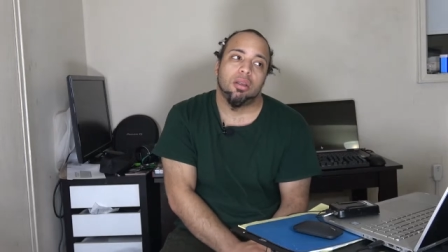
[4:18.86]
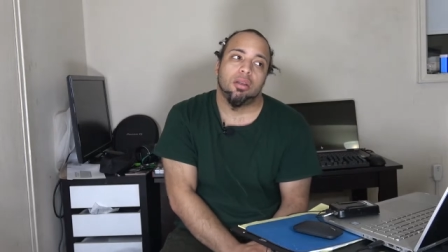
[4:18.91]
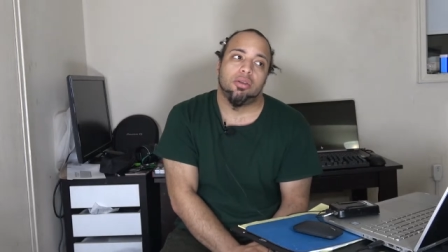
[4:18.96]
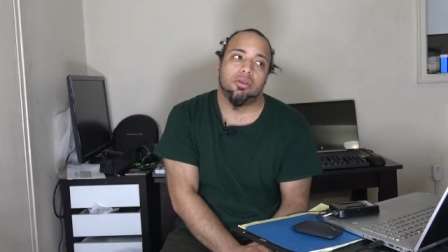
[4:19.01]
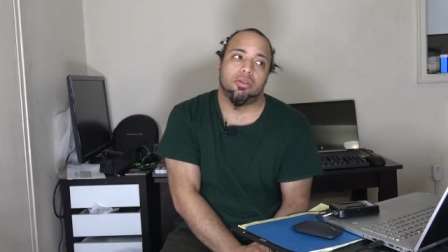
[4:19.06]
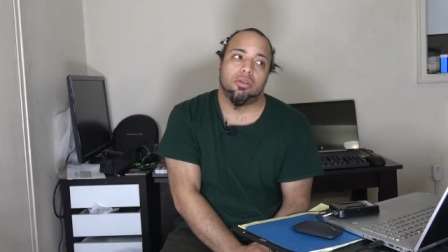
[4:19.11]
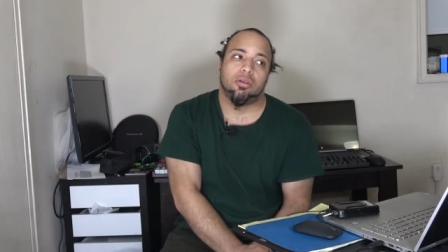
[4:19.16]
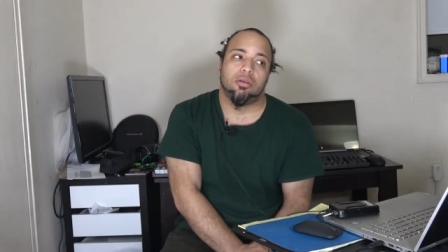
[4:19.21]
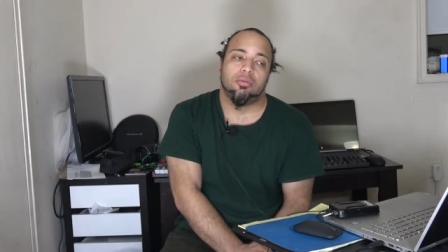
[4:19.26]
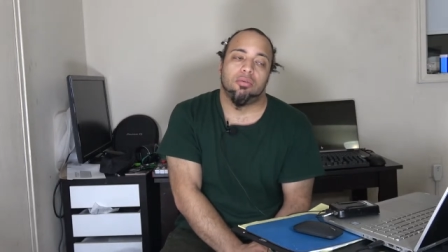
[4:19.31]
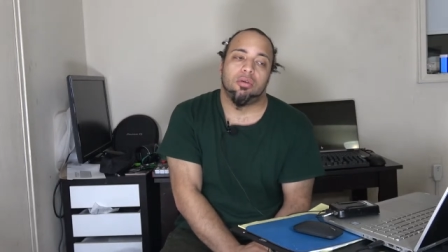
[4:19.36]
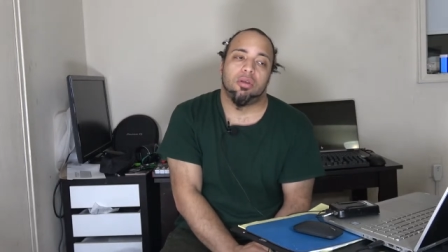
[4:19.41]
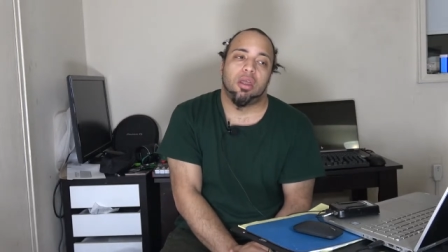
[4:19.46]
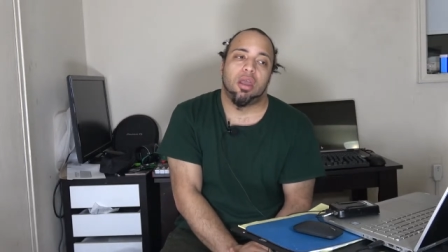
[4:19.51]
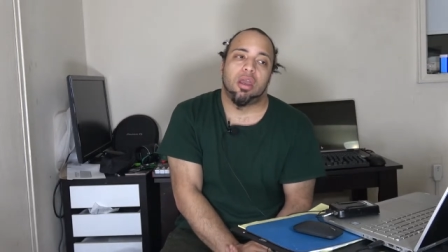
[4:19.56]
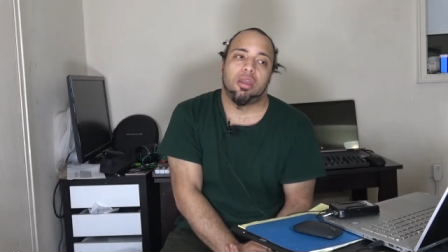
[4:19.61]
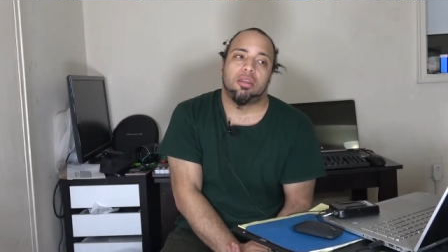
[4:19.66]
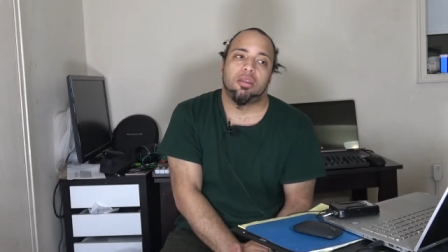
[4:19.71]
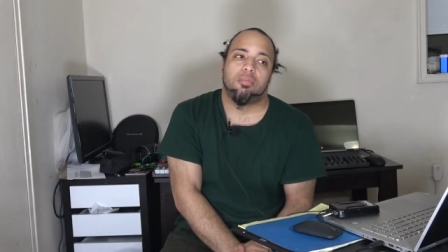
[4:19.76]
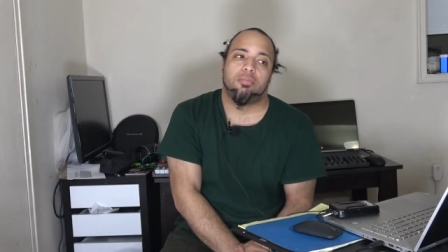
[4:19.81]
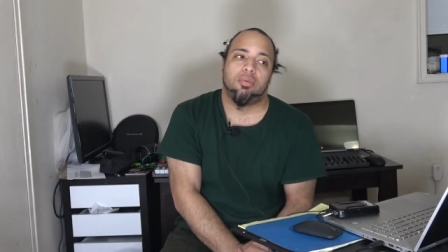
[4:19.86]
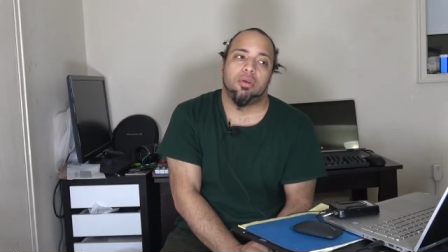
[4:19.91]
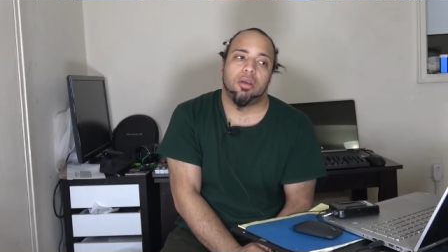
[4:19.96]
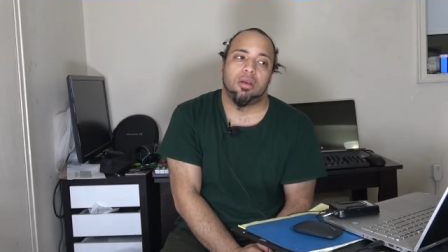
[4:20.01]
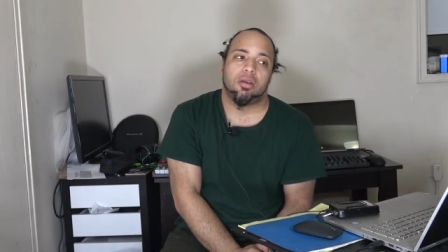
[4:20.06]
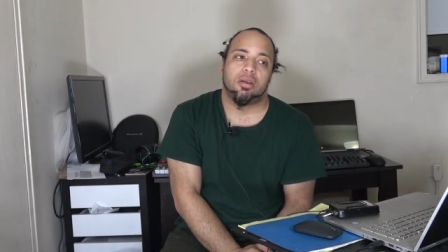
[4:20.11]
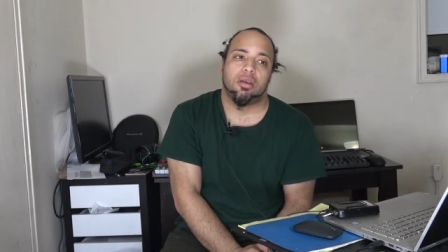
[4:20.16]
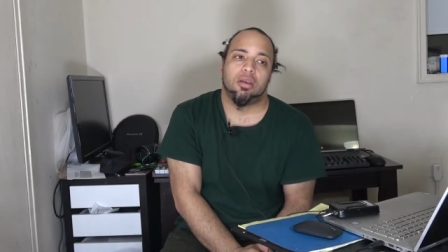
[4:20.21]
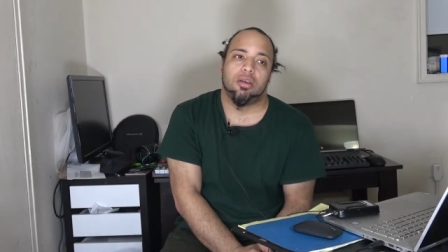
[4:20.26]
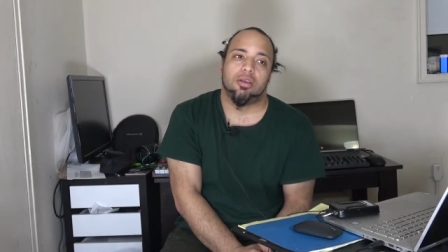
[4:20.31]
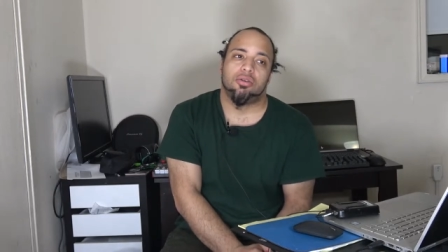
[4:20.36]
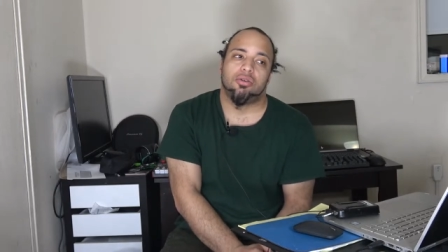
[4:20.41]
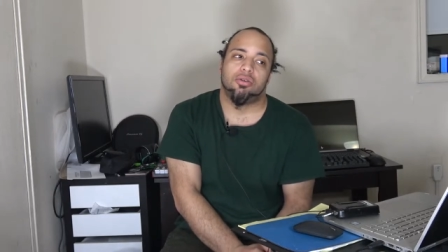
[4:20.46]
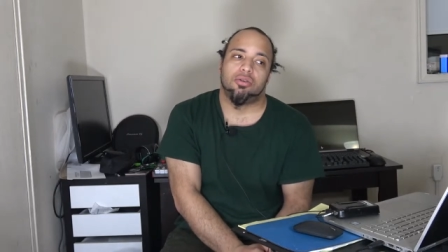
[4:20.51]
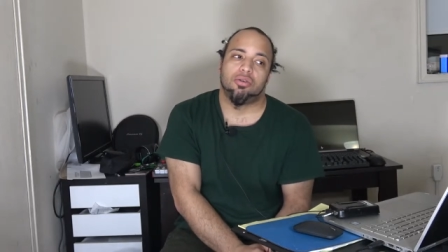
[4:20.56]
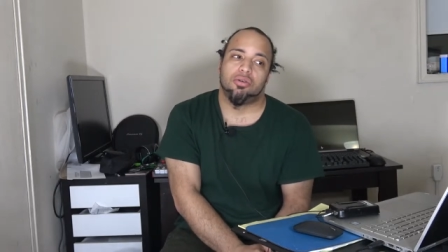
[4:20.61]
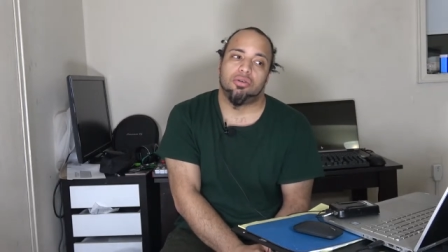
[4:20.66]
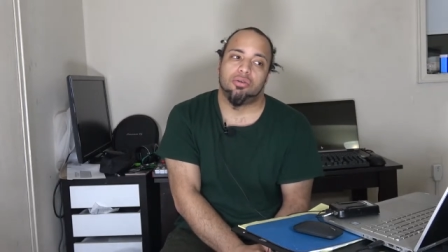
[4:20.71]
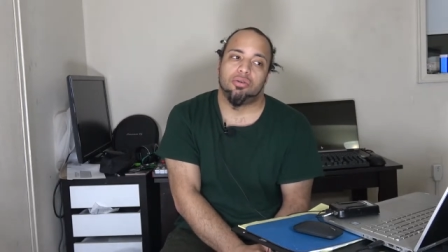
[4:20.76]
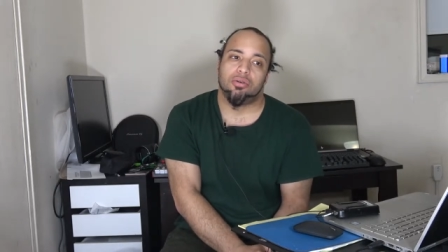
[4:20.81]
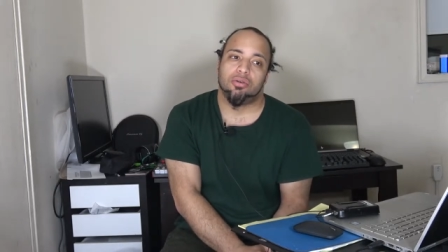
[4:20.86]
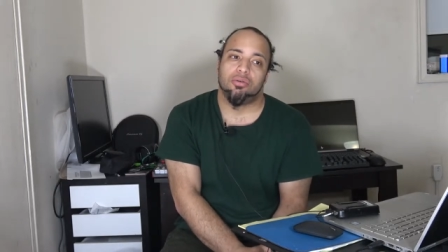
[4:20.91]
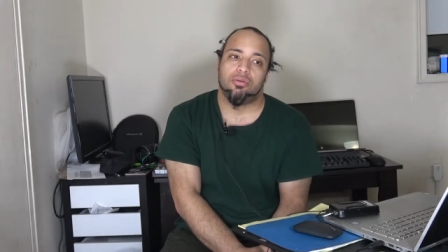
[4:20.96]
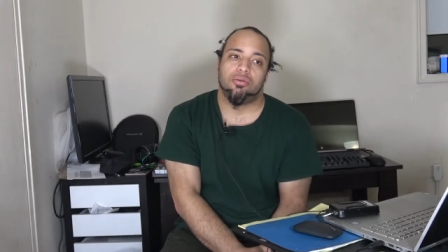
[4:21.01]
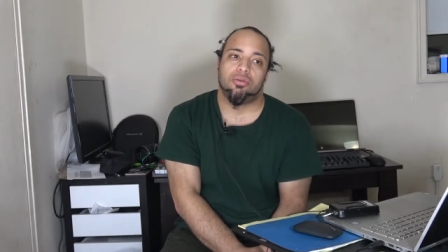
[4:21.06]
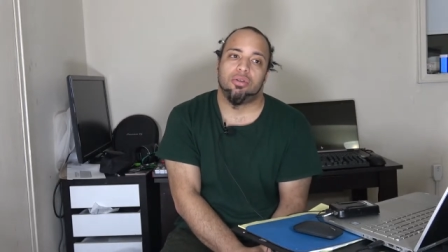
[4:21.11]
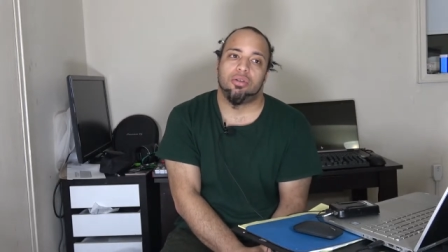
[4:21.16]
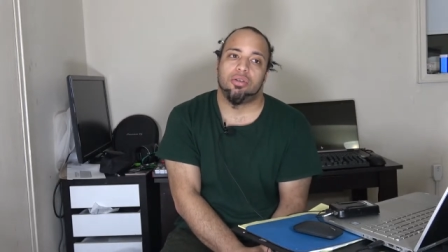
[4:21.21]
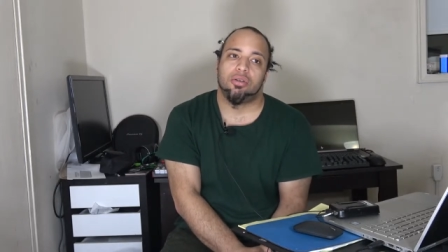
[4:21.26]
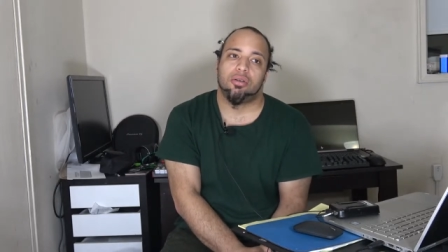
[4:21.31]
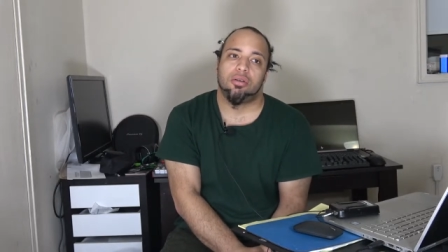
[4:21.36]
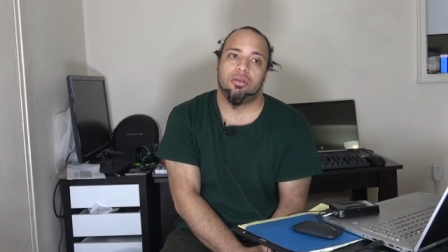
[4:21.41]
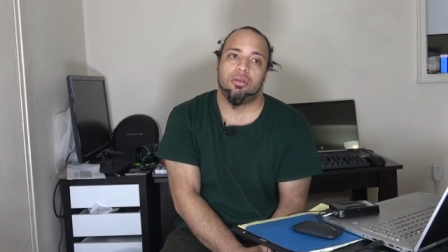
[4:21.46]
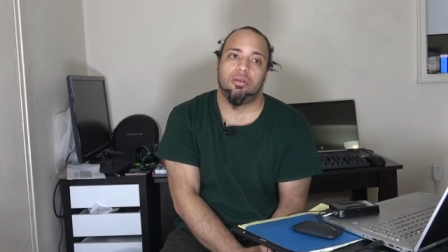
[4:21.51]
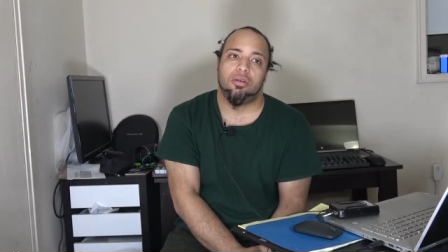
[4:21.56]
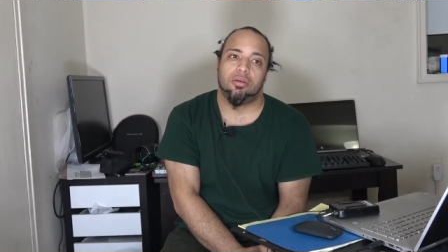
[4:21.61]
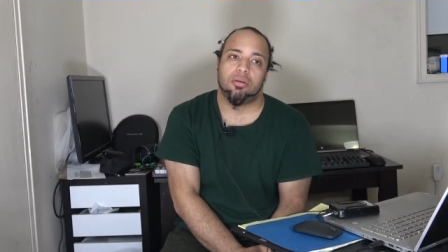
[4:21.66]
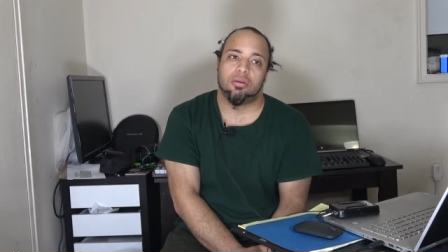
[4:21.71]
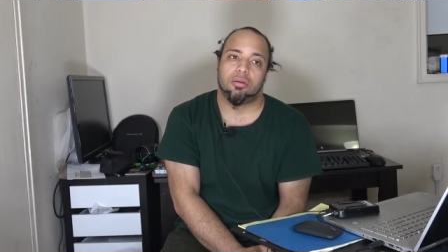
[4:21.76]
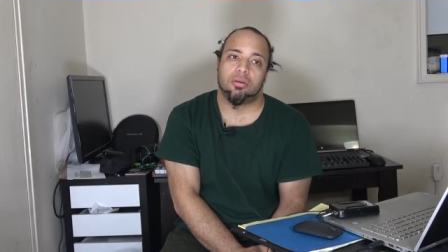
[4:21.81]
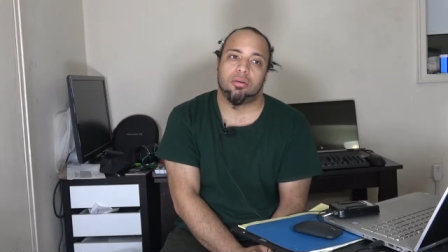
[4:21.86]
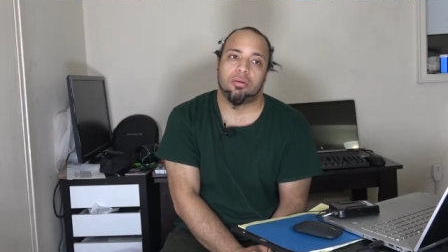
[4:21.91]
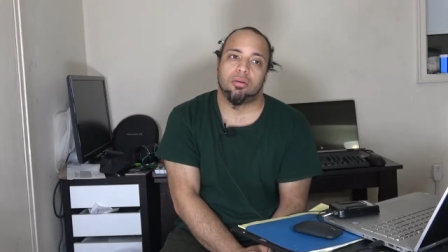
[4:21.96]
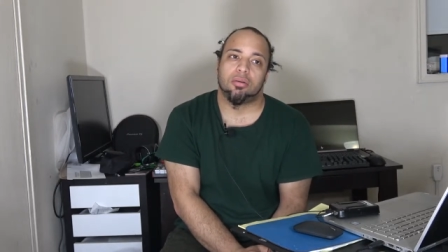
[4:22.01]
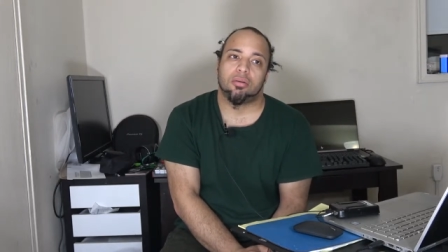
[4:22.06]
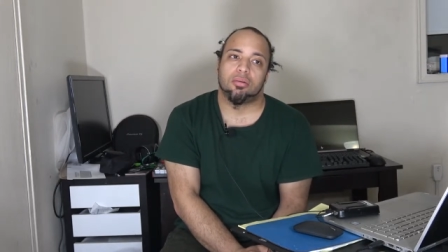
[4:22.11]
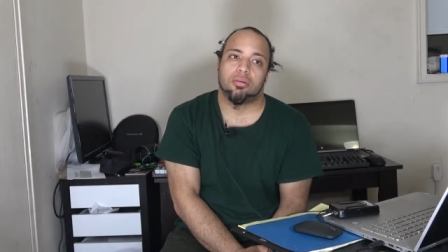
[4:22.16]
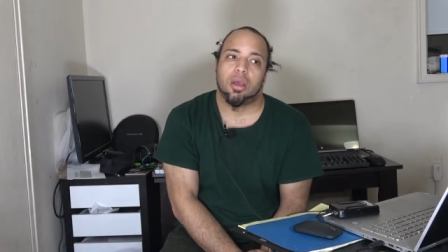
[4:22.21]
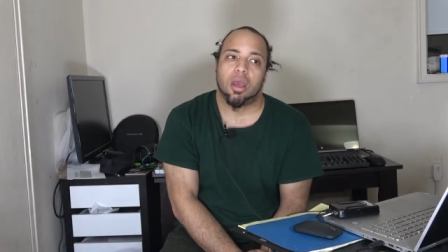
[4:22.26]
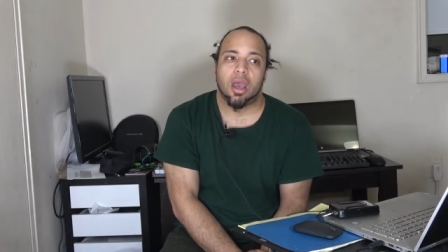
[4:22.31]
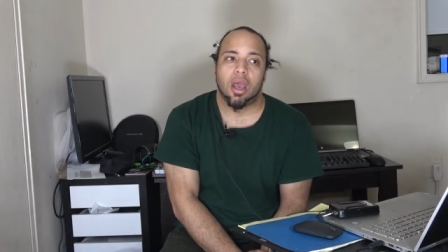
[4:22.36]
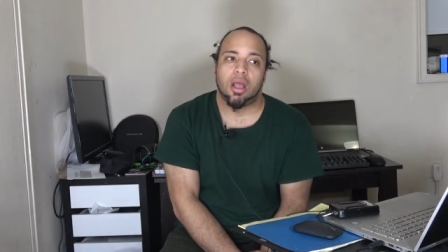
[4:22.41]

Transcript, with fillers: So you really have to pick and choose your